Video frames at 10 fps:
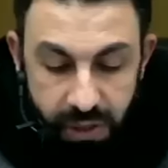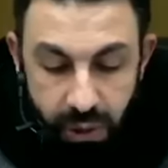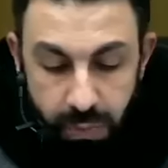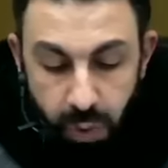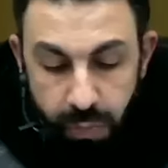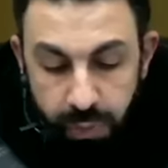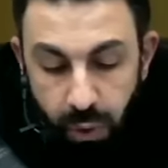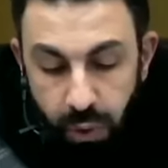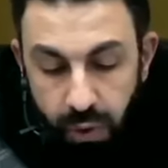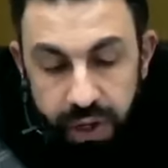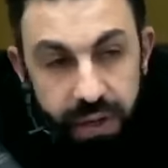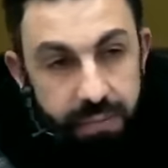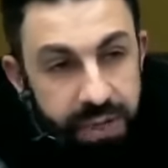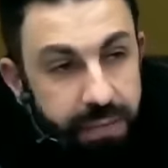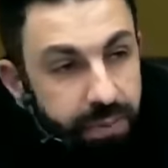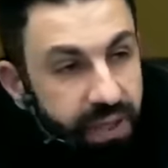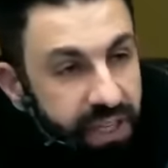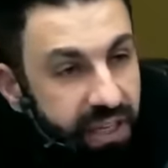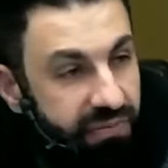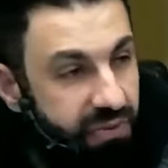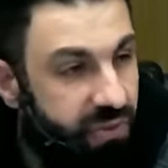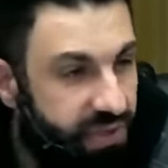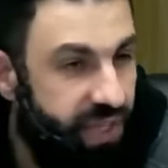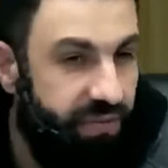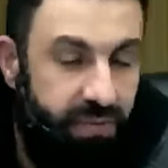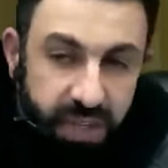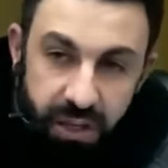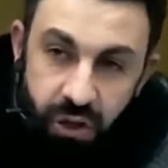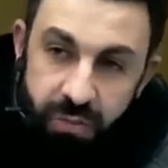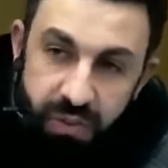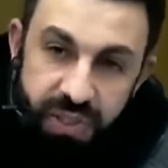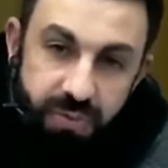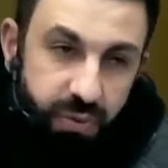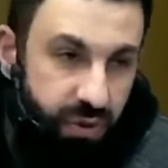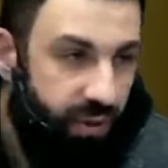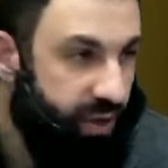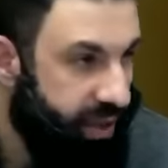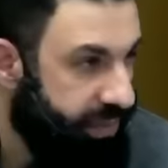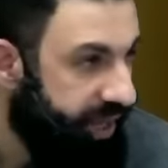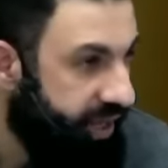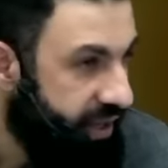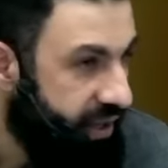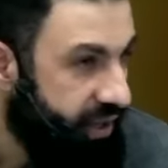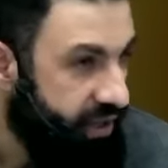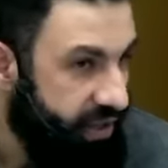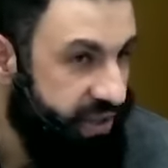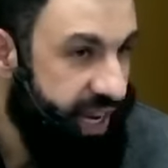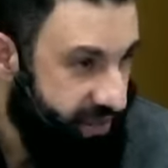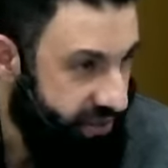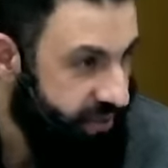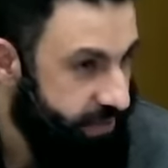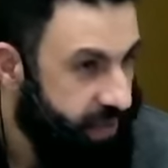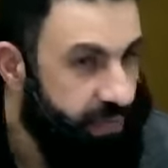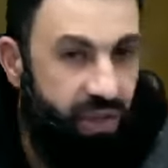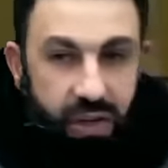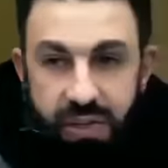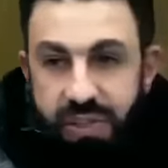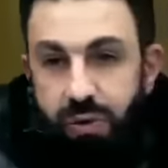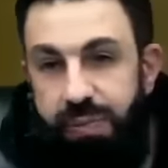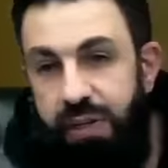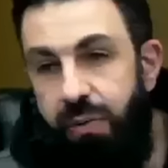more poor people enough to receive it. Meaning non-Muslims will no longer pay the tax because there will be no more